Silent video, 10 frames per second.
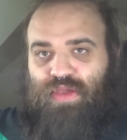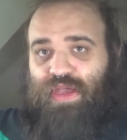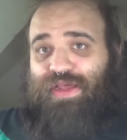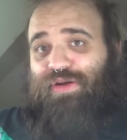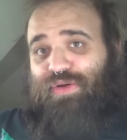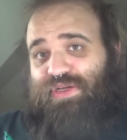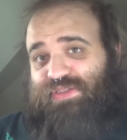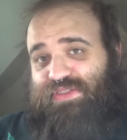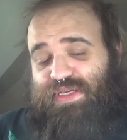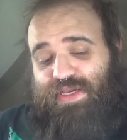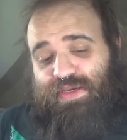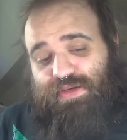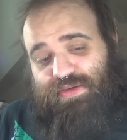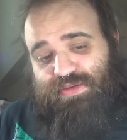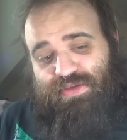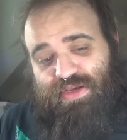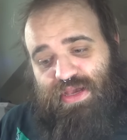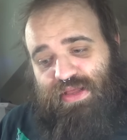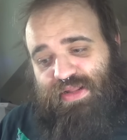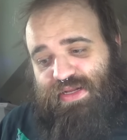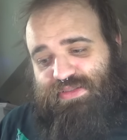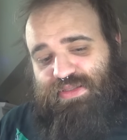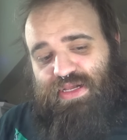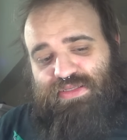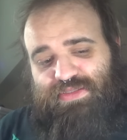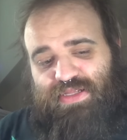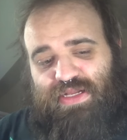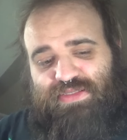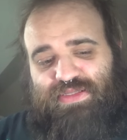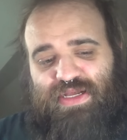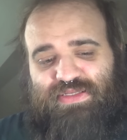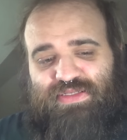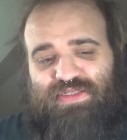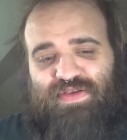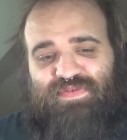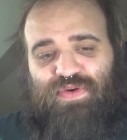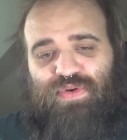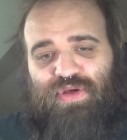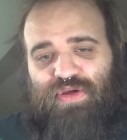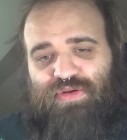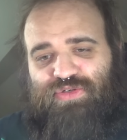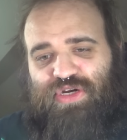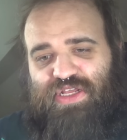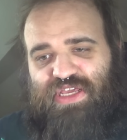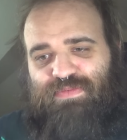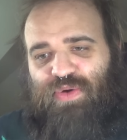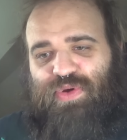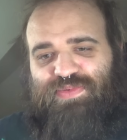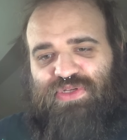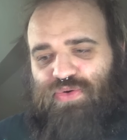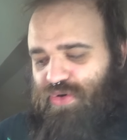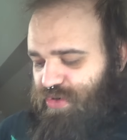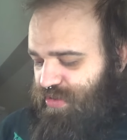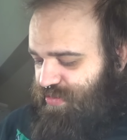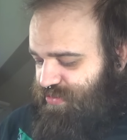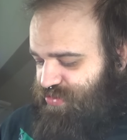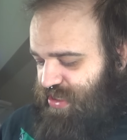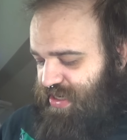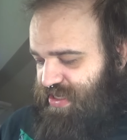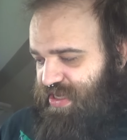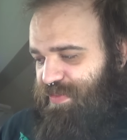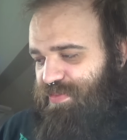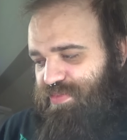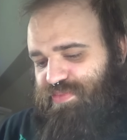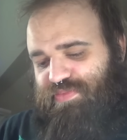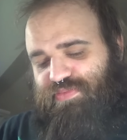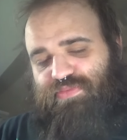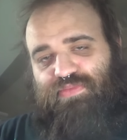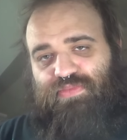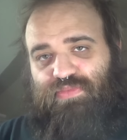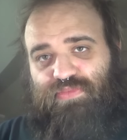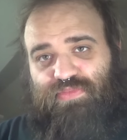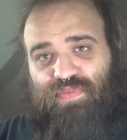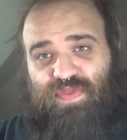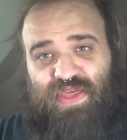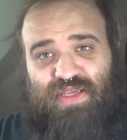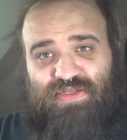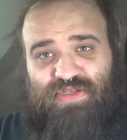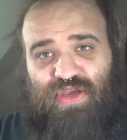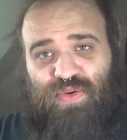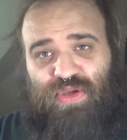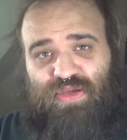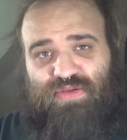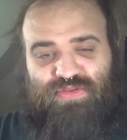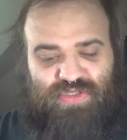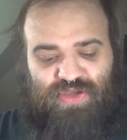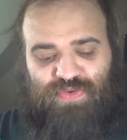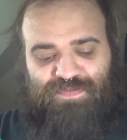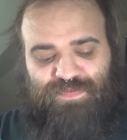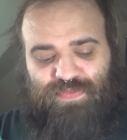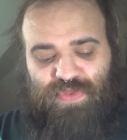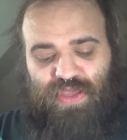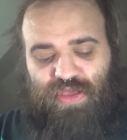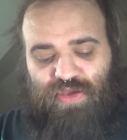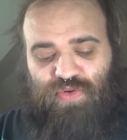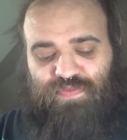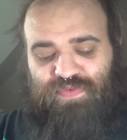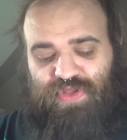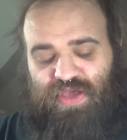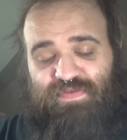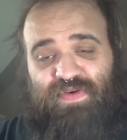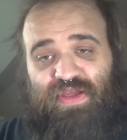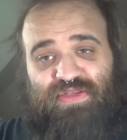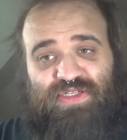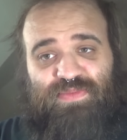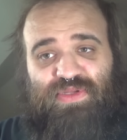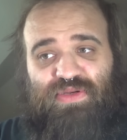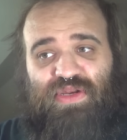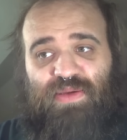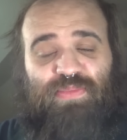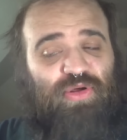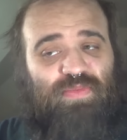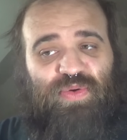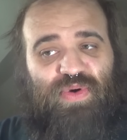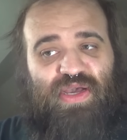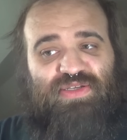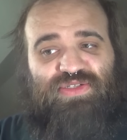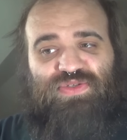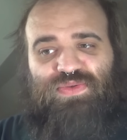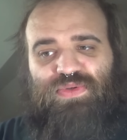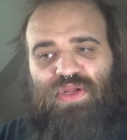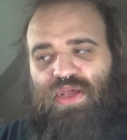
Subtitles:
I don't know what else to say. Lots and lots and lots and lots of stuff going on. Trying to keep my whips in order. Trying to keep things going. So hopefully I'll find something employment-wise soon.